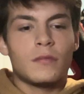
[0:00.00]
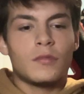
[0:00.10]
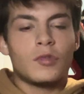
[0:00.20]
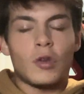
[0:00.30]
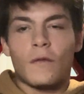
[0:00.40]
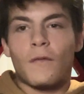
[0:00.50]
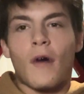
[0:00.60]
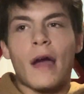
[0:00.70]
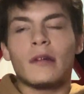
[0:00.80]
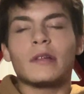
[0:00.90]
So you
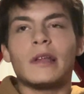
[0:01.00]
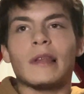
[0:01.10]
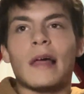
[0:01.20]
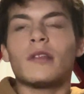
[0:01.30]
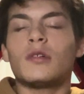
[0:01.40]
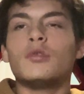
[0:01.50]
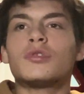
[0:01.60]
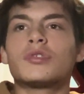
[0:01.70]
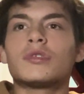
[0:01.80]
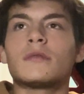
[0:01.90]
finally let
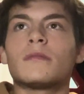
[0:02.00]
loose.